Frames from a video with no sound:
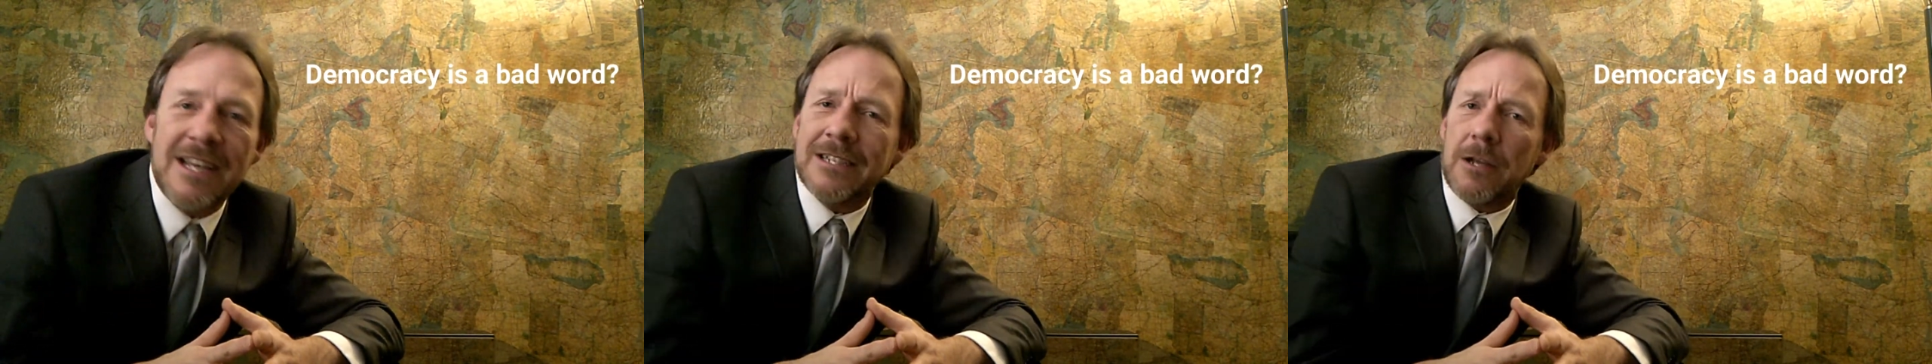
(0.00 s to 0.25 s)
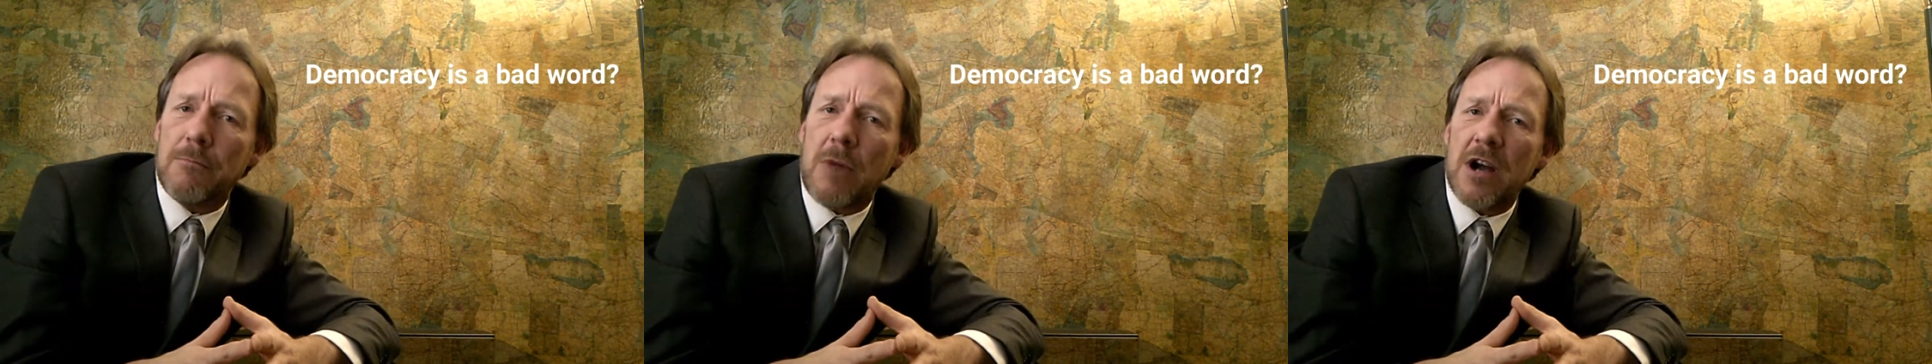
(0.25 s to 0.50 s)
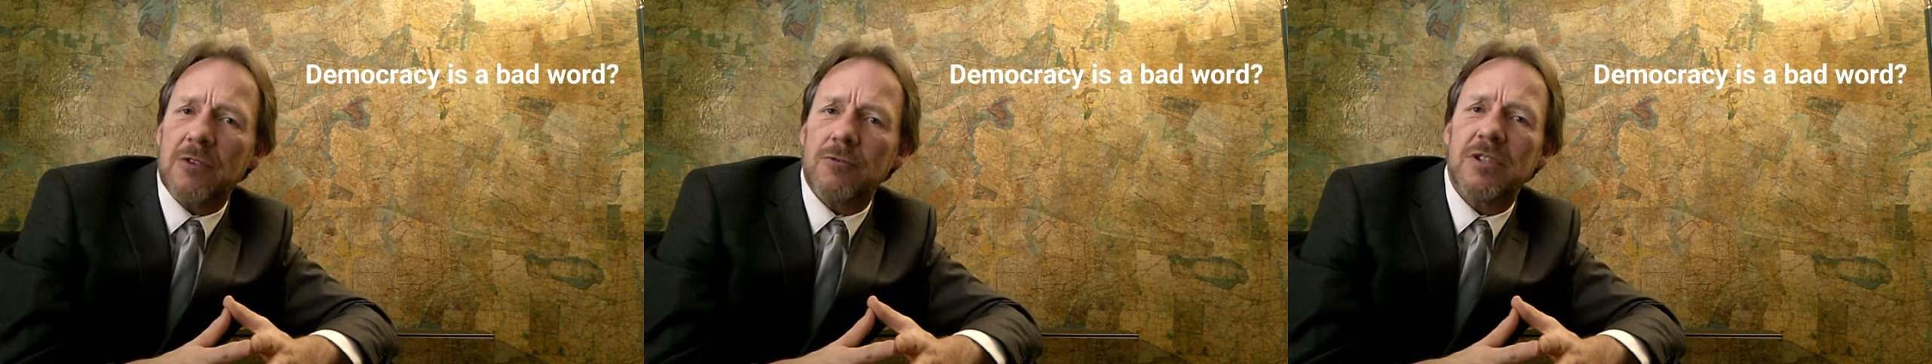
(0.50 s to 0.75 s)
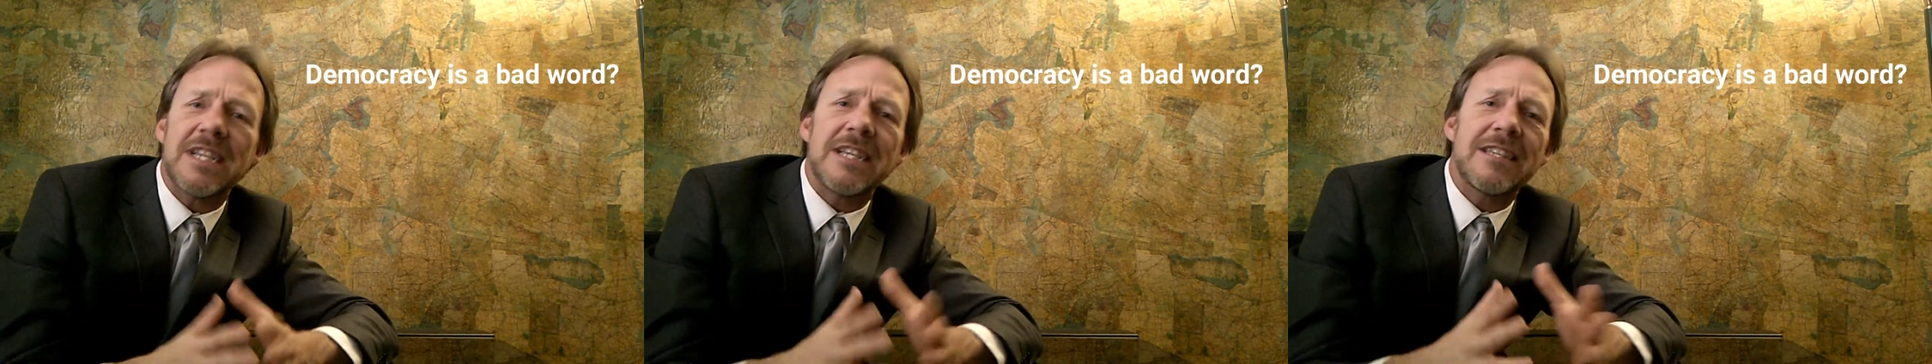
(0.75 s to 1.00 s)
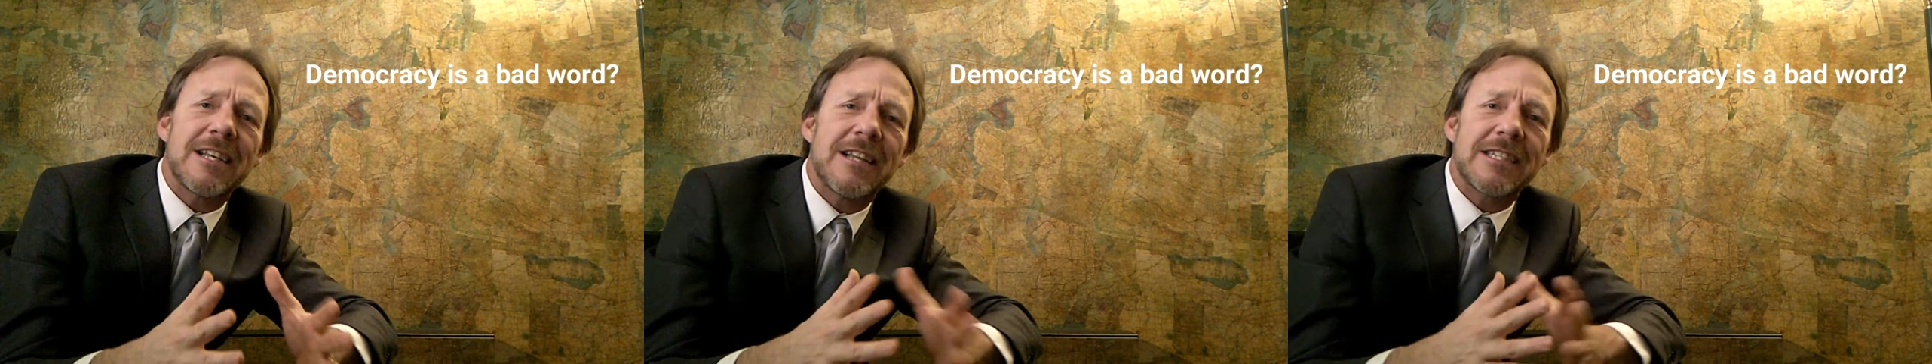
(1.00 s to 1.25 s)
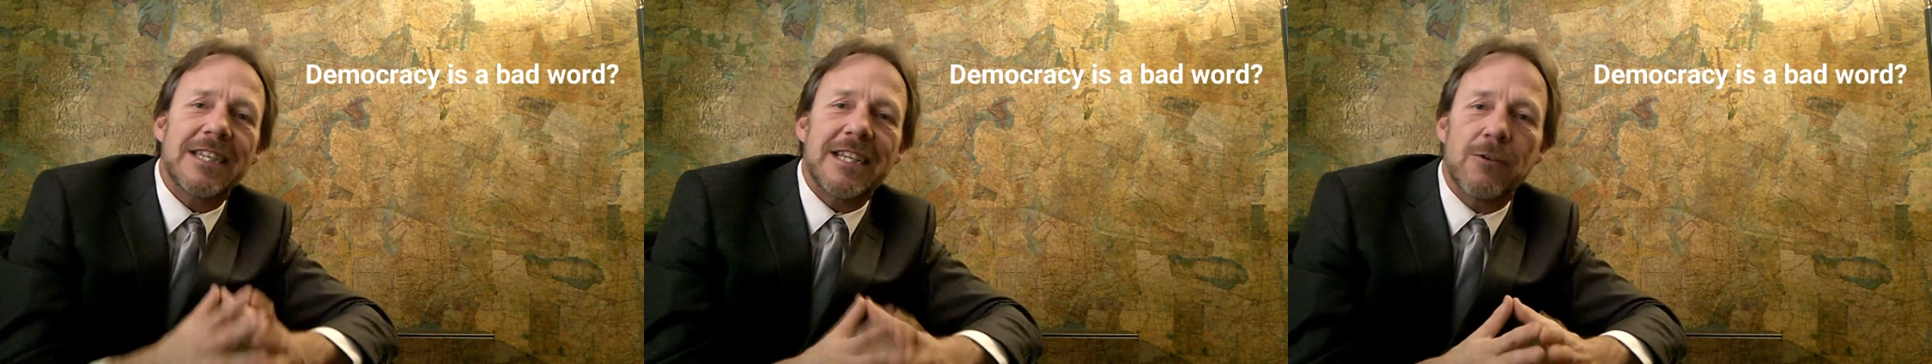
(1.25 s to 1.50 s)
Democracy, they
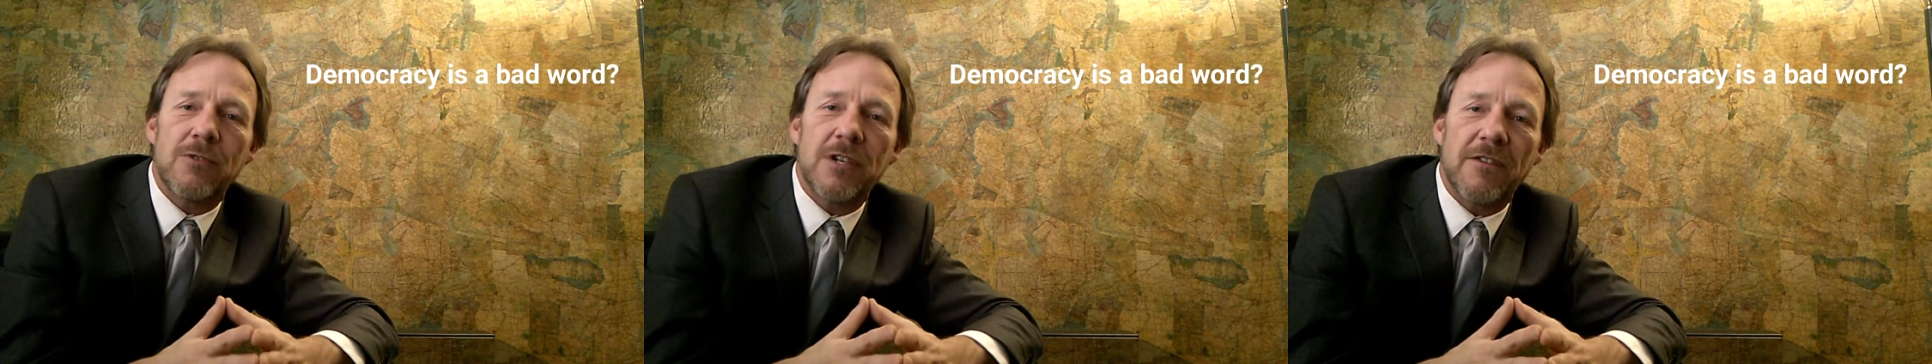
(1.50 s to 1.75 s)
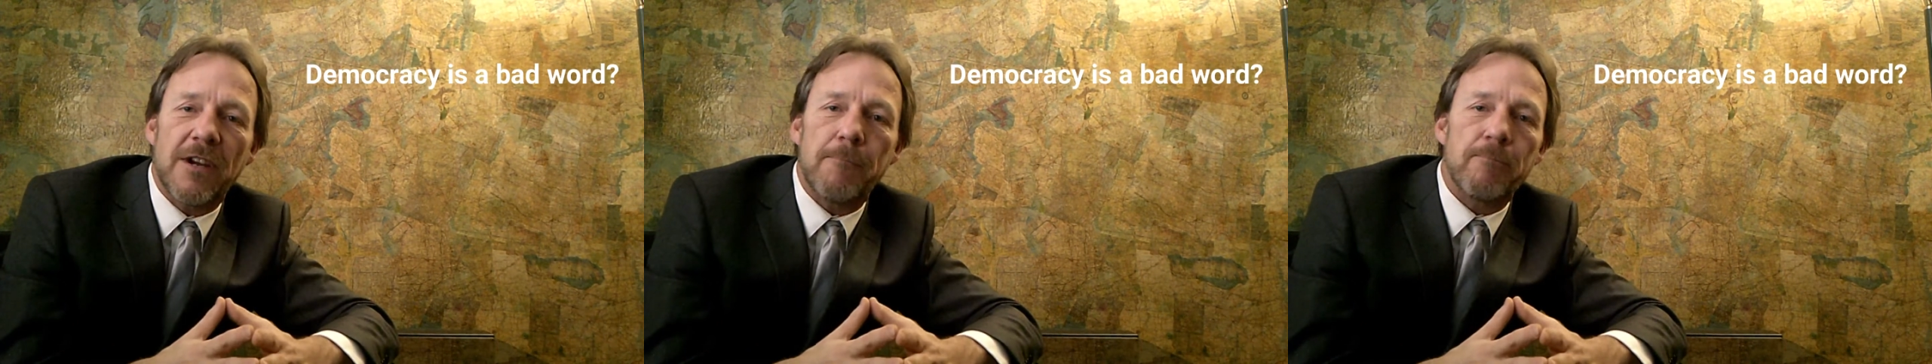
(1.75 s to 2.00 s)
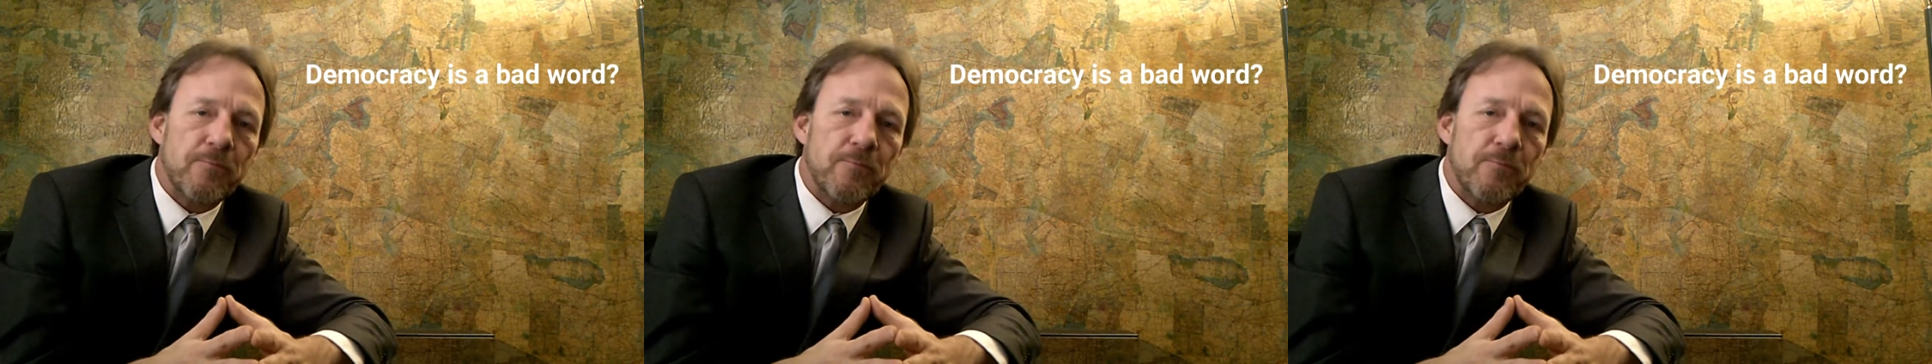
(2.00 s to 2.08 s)
like to get rid of it.